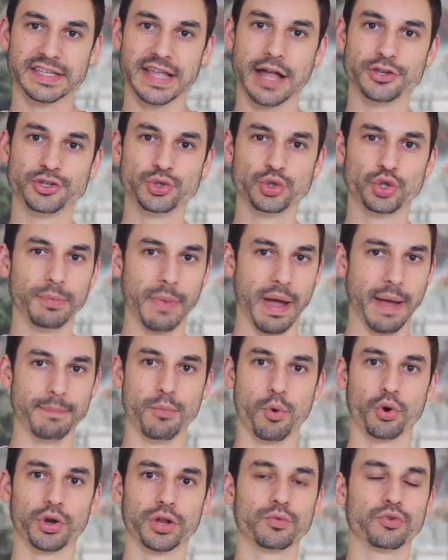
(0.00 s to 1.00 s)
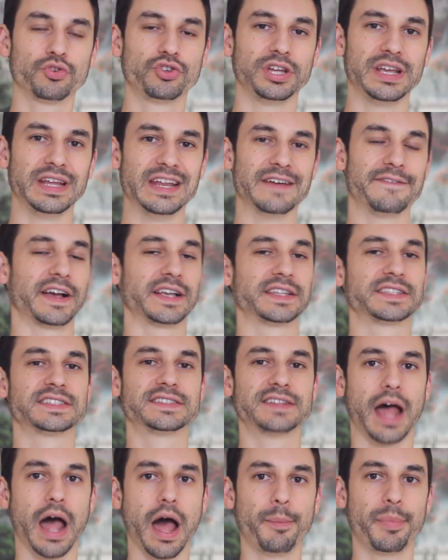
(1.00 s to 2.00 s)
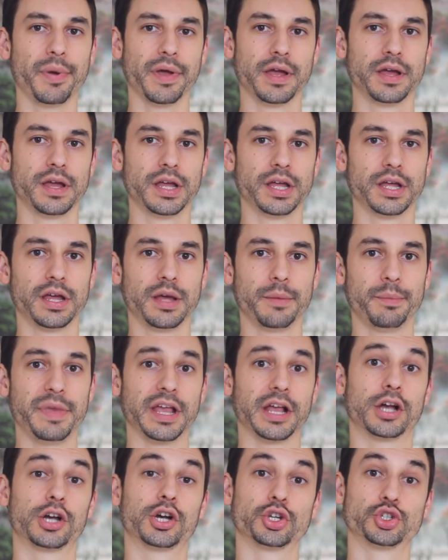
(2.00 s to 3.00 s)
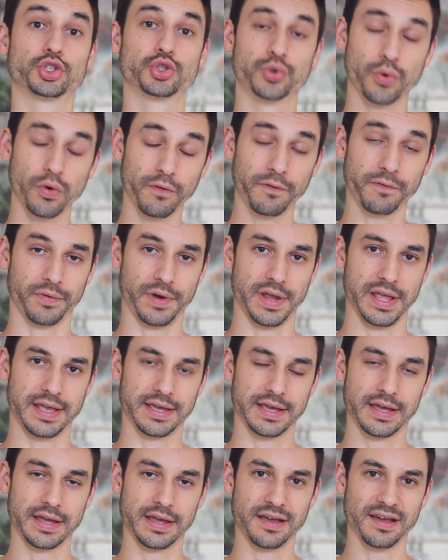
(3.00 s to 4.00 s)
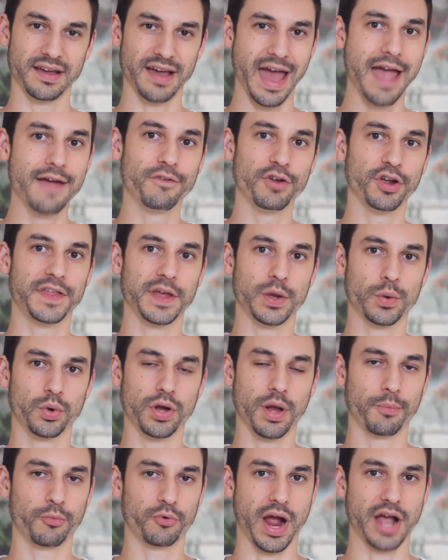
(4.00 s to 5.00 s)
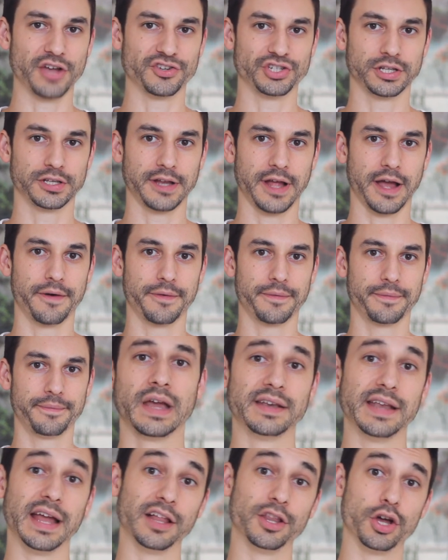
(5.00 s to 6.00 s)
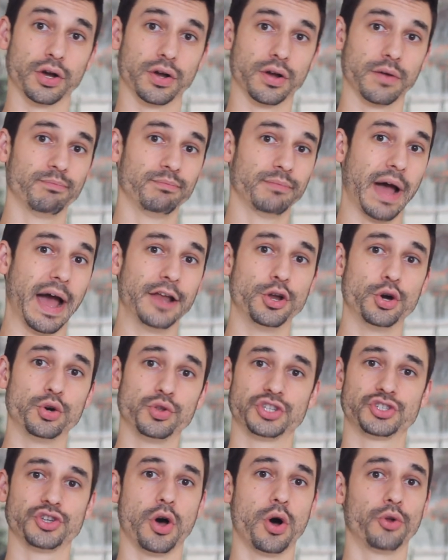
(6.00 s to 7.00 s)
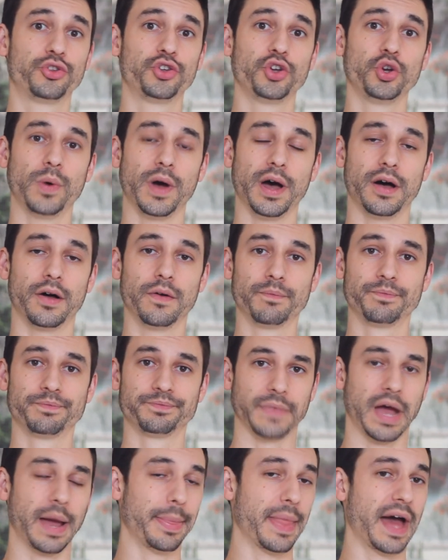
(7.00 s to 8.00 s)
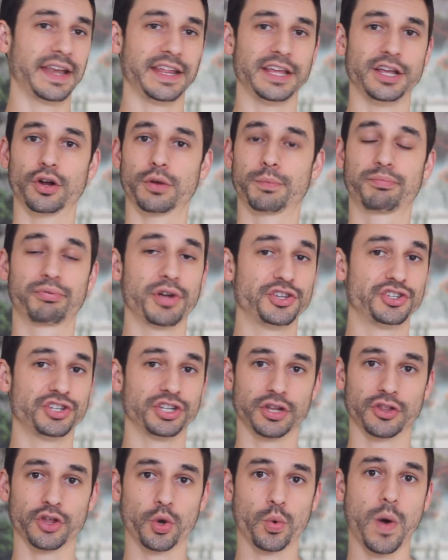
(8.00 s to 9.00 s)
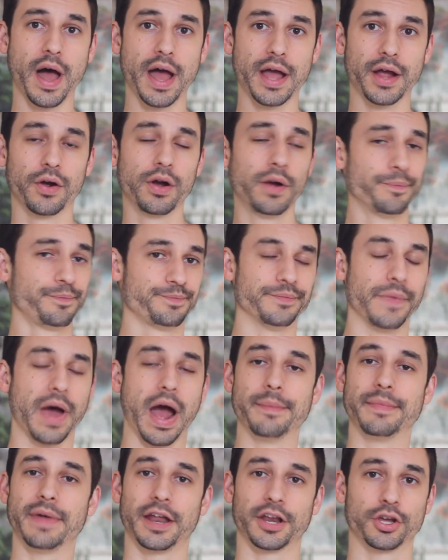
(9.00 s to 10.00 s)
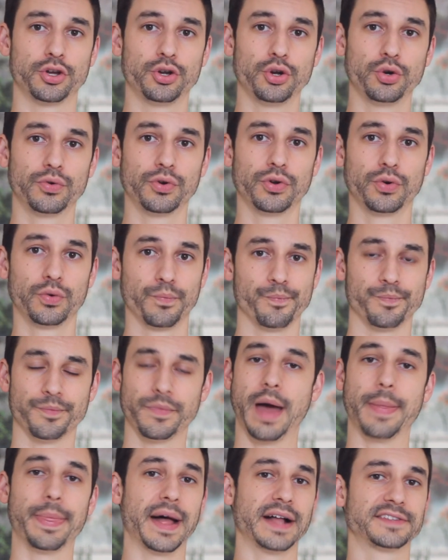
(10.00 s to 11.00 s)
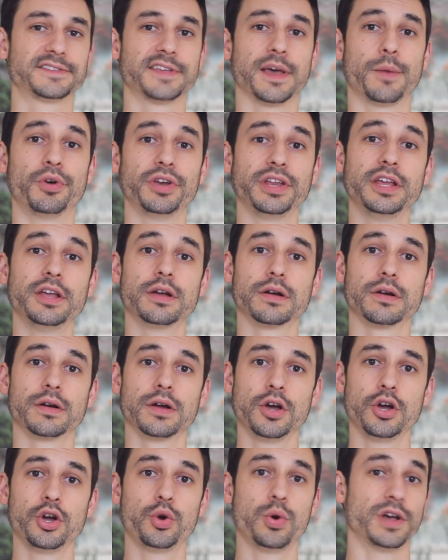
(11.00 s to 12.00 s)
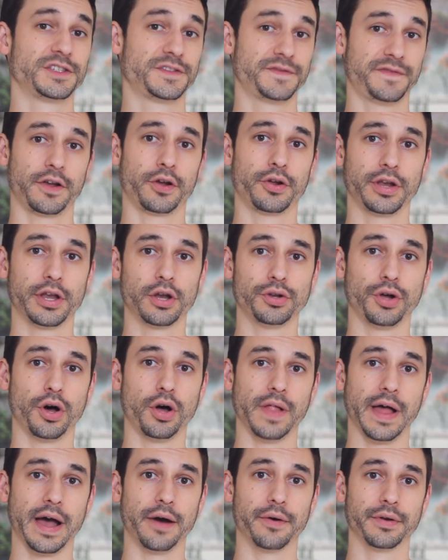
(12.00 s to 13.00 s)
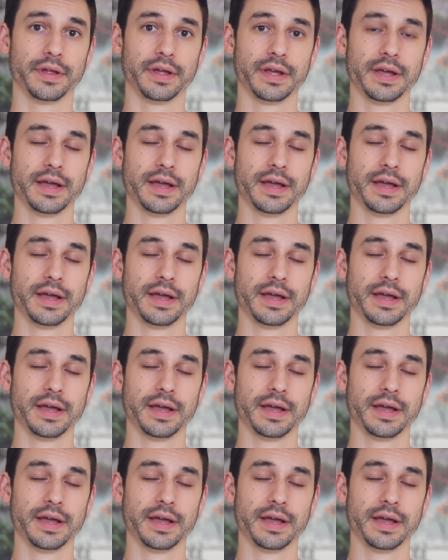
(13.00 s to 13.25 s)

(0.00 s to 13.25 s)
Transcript: schedule, my morning routine, if I stop being a control freak, everything will come crashing down. Now, look, I know this all too well. I'm not here preaching to the choir. I'm not a guru. I'm not someone here who has figured it all out.